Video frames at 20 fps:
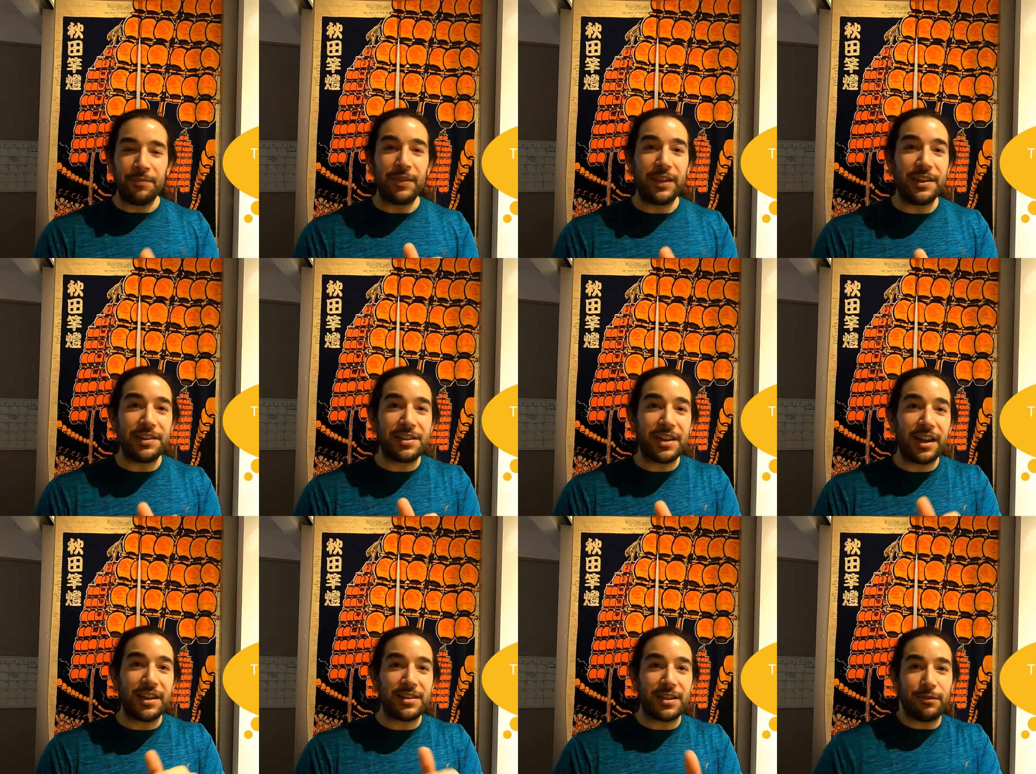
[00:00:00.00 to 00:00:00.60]

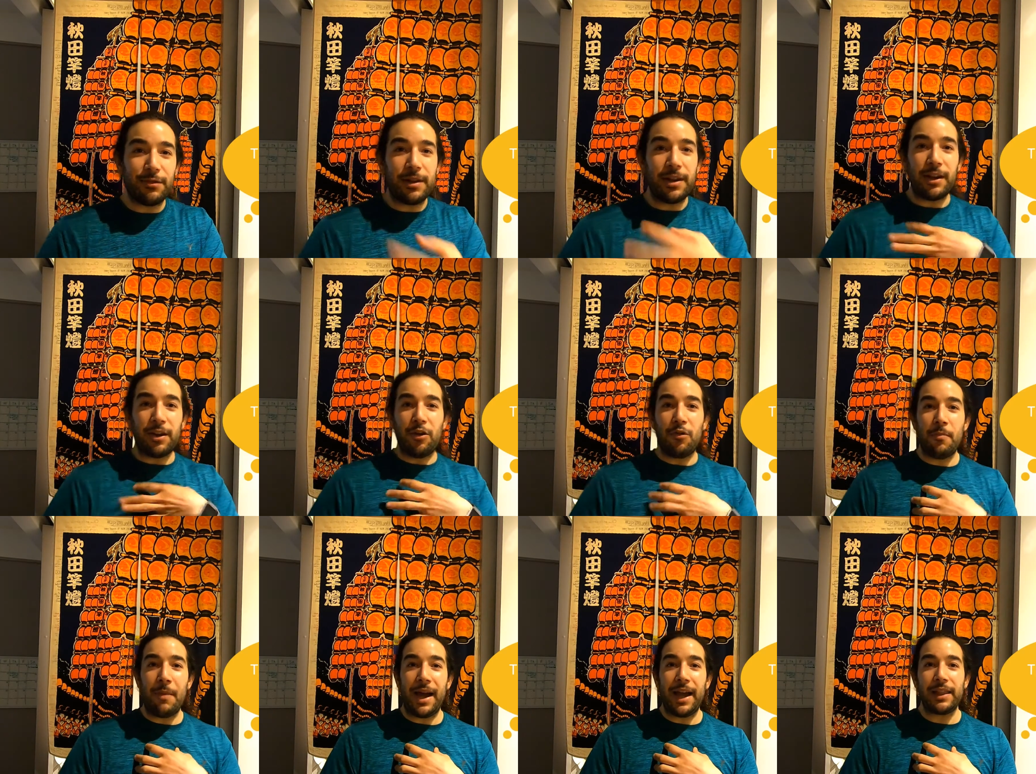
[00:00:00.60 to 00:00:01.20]
These guys already
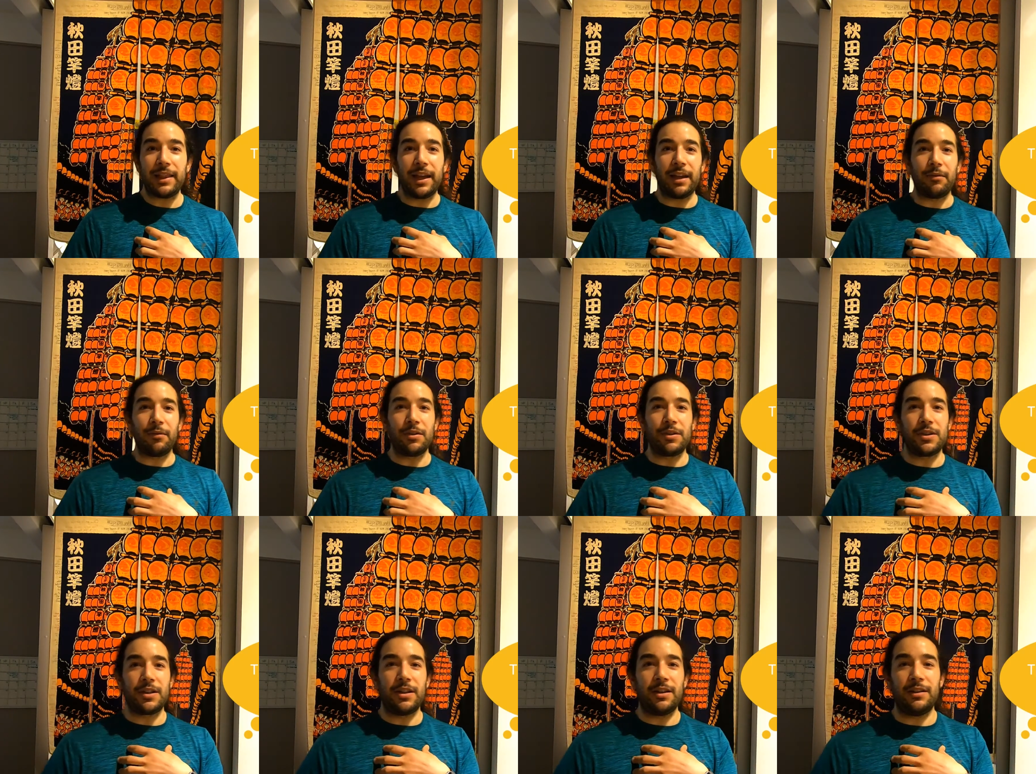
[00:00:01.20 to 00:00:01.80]
know my
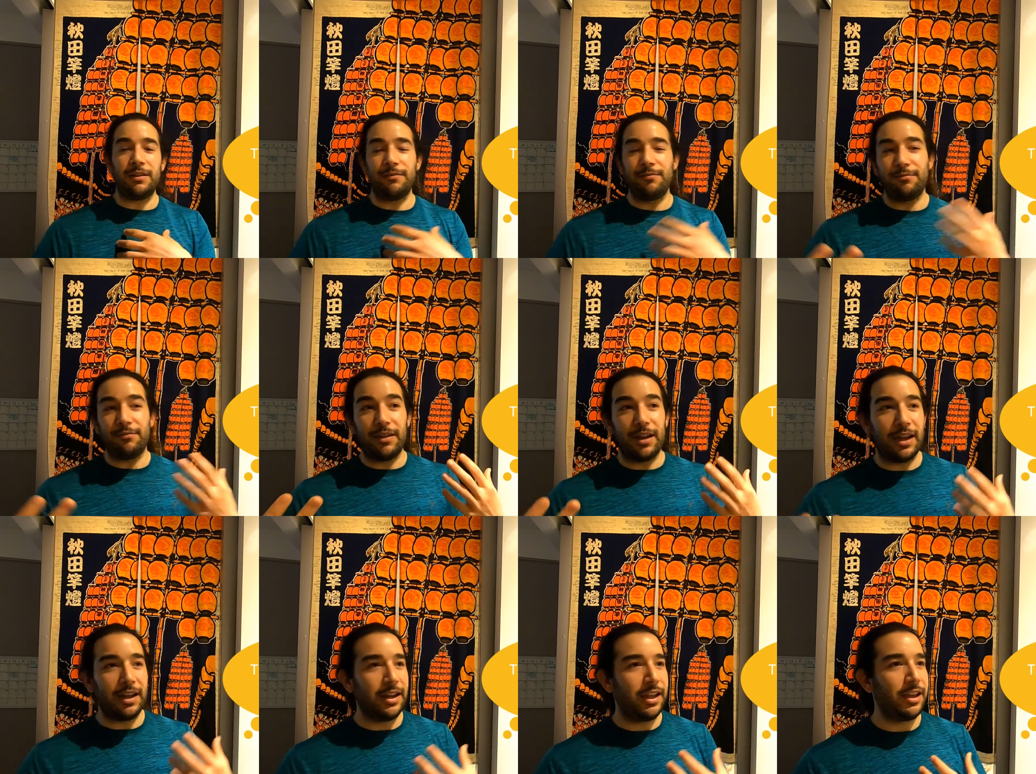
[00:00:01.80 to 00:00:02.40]
language, and
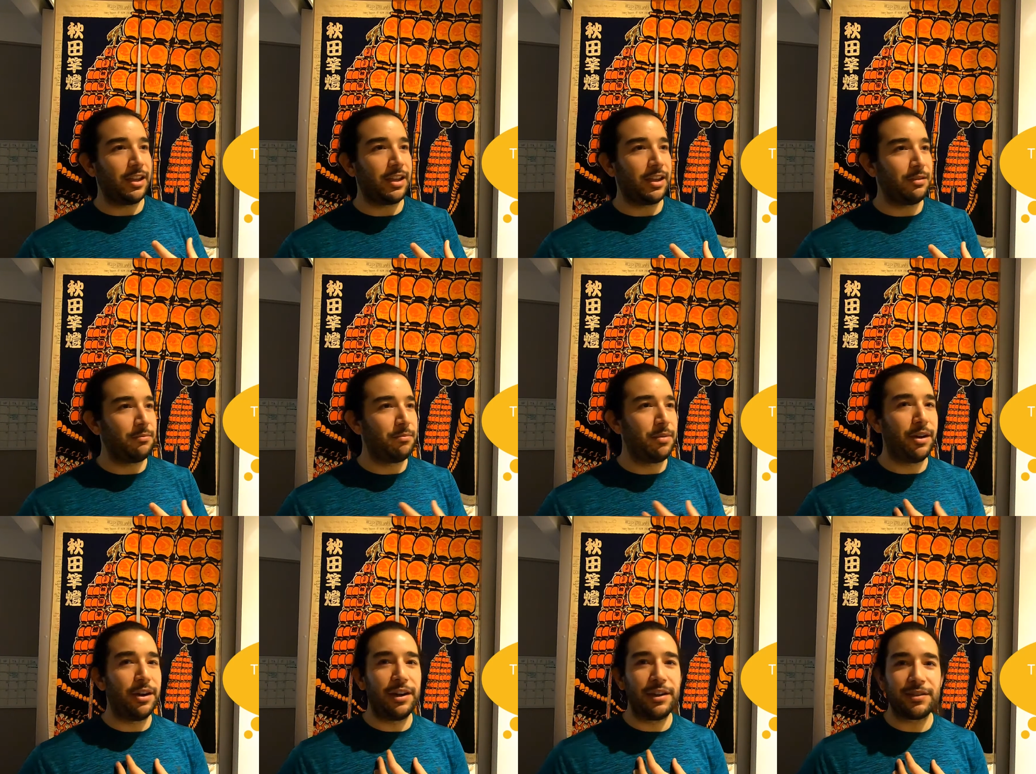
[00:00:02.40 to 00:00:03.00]
I
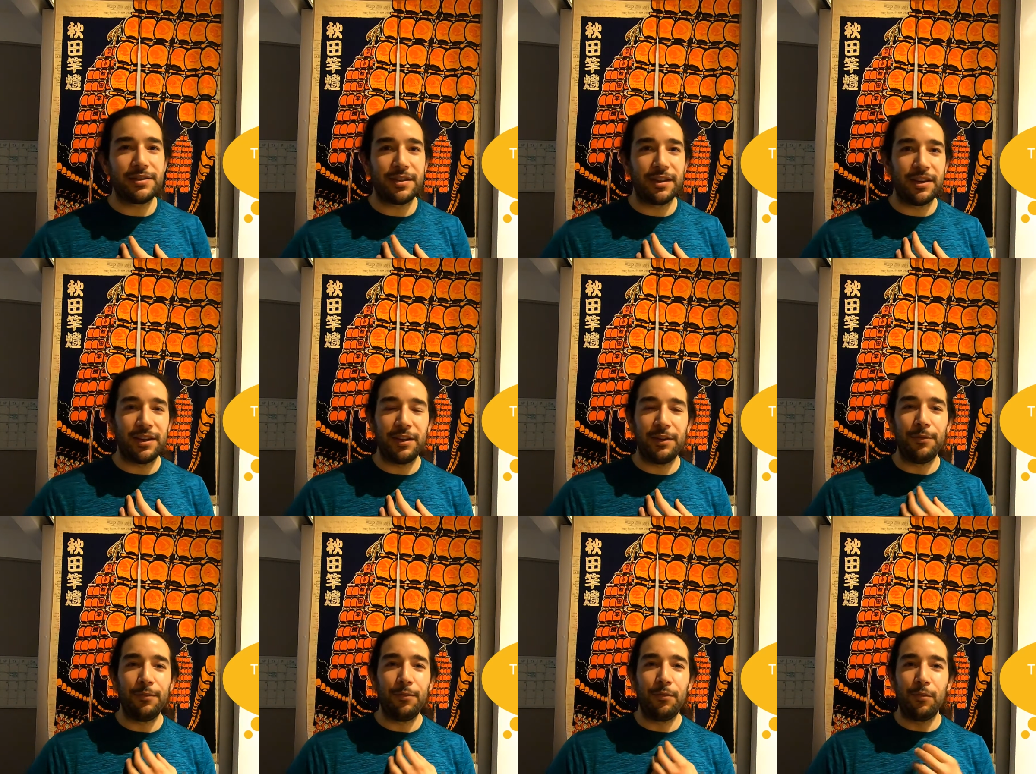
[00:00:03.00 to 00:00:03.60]
can barely
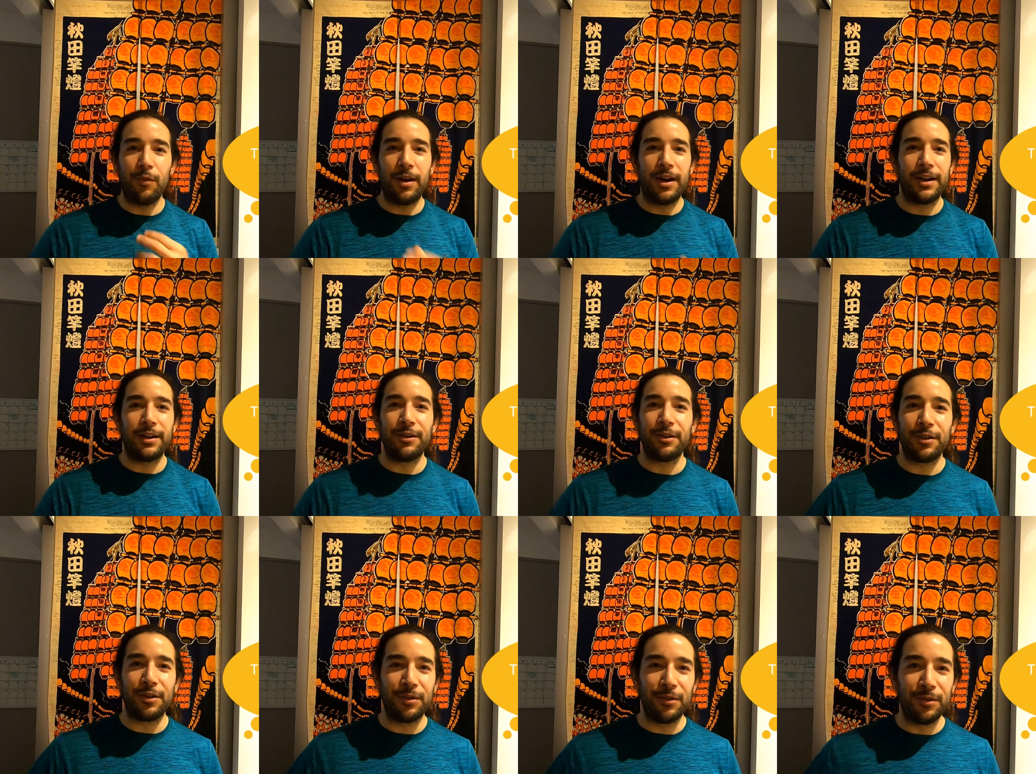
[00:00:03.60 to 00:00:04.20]
say one
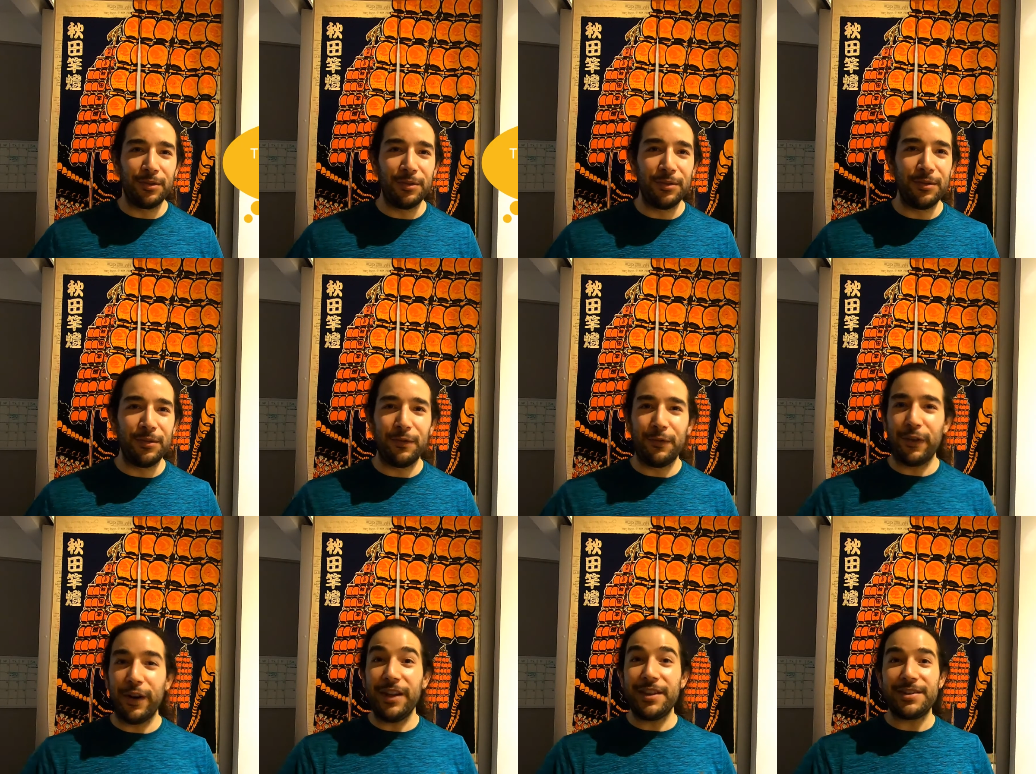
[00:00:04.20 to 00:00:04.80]
or two
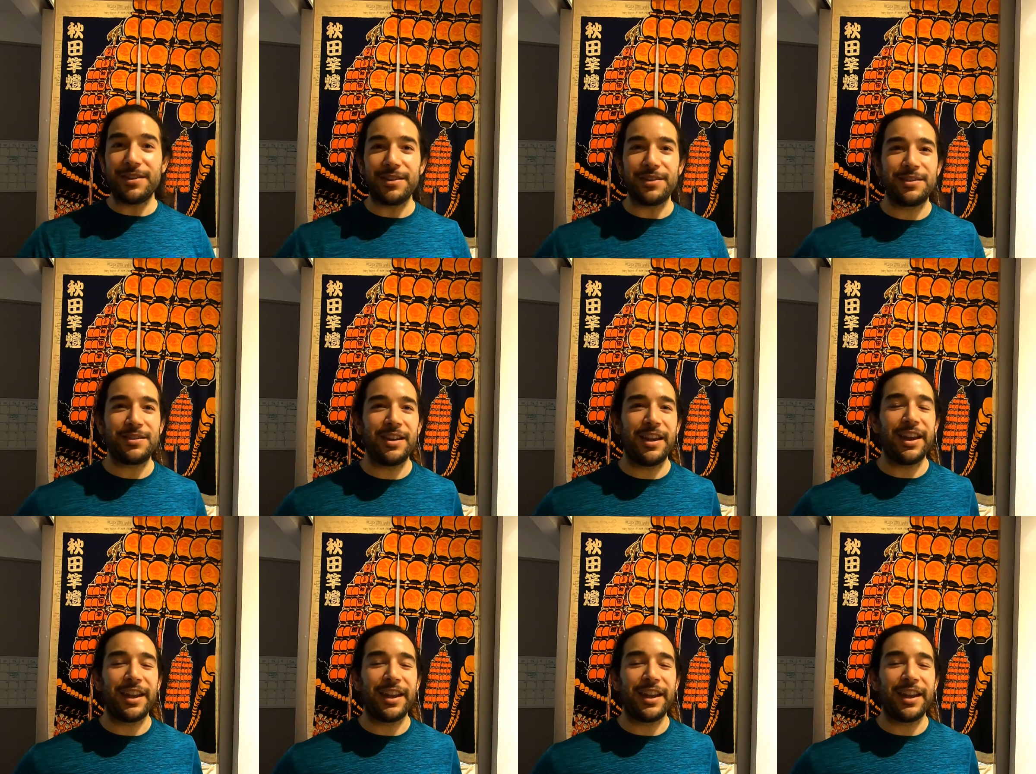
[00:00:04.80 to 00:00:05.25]
phrases.